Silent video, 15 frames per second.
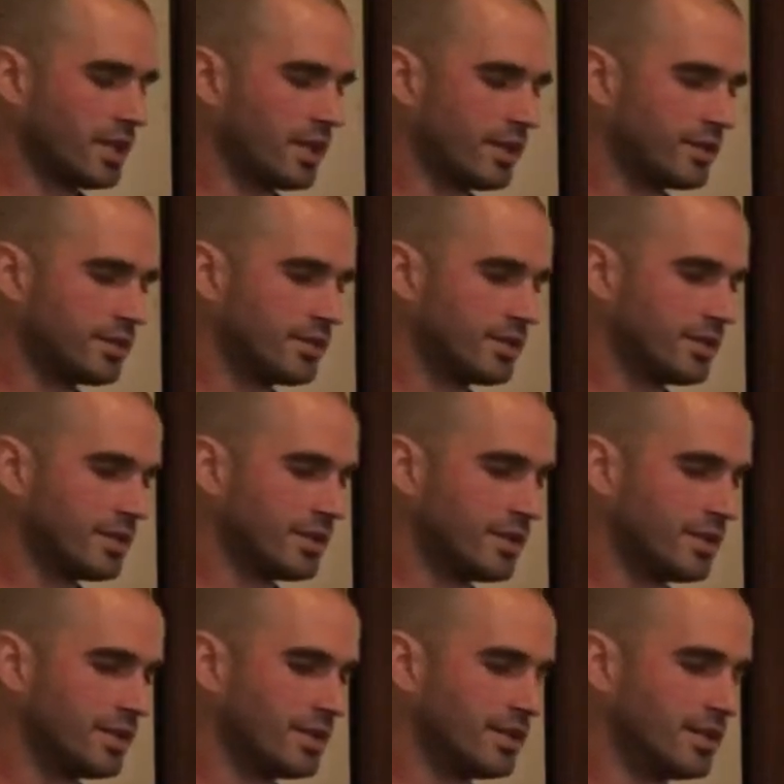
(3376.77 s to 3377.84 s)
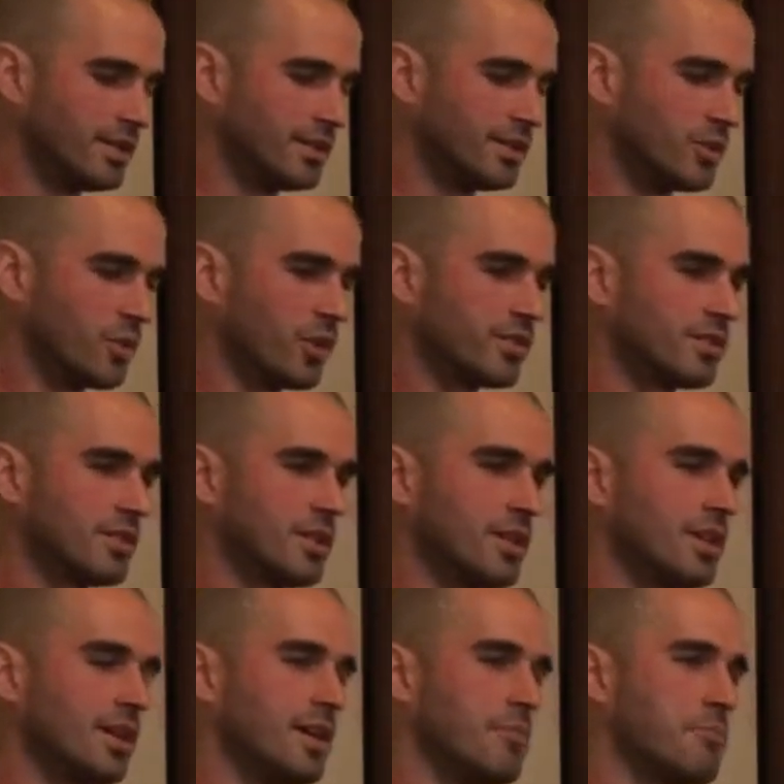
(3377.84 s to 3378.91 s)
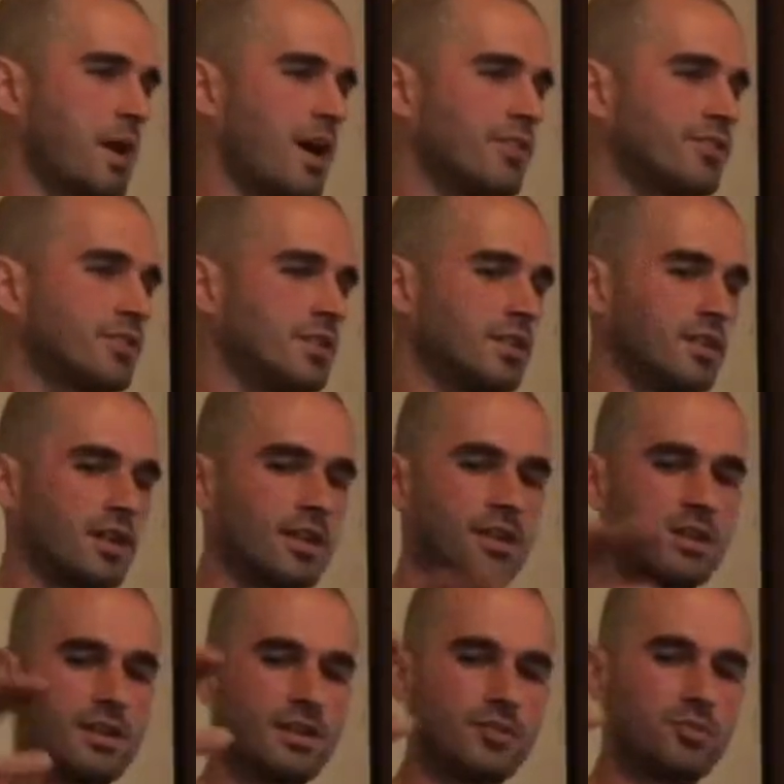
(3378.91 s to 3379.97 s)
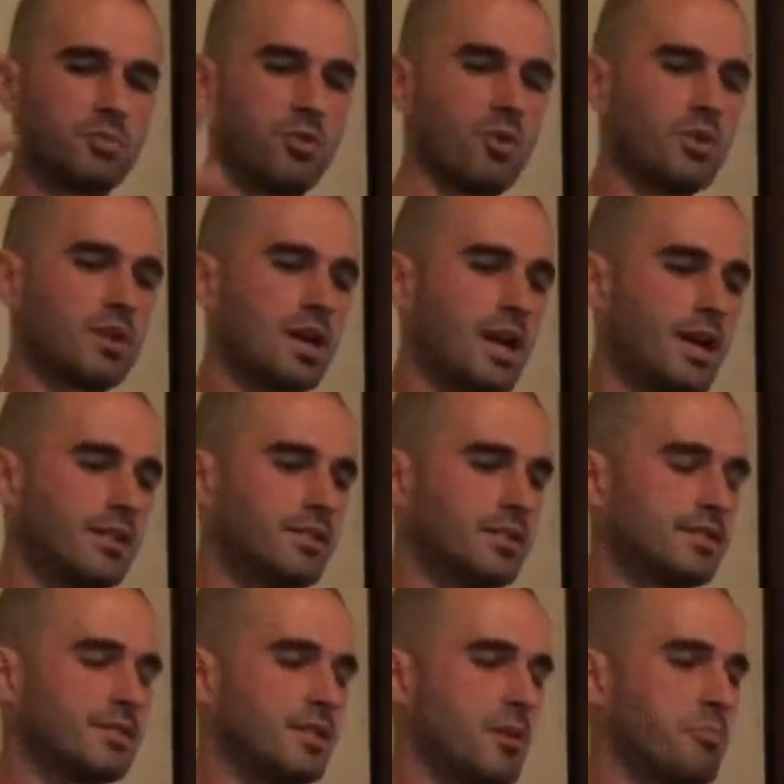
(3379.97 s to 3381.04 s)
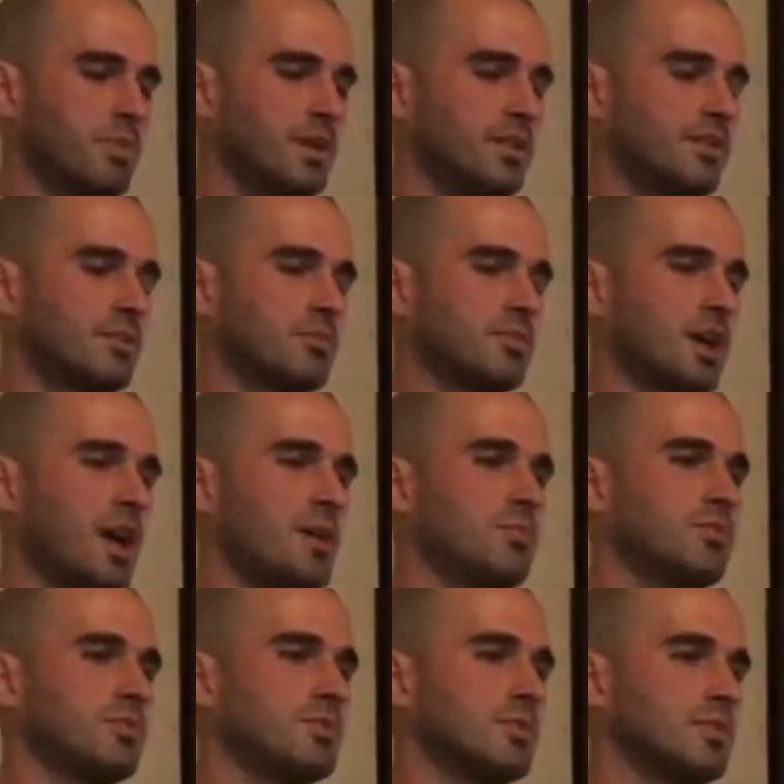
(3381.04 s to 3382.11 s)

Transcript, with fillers: and uh, there was a, a, master, like a, small guy that appeared sometimes.